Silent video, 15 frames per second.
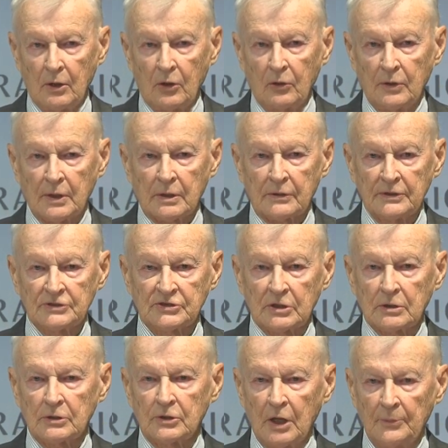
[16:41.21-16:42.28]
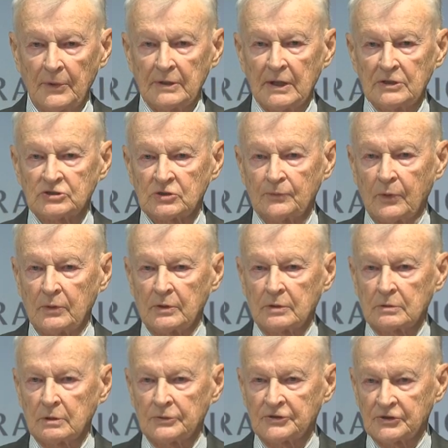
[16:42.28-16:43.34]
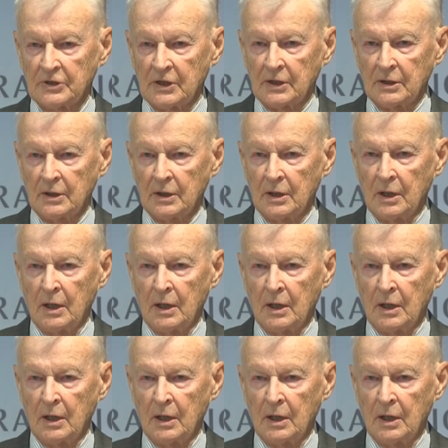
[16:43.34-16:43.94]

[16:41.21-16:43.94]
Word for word: who increasingly dominates the political scene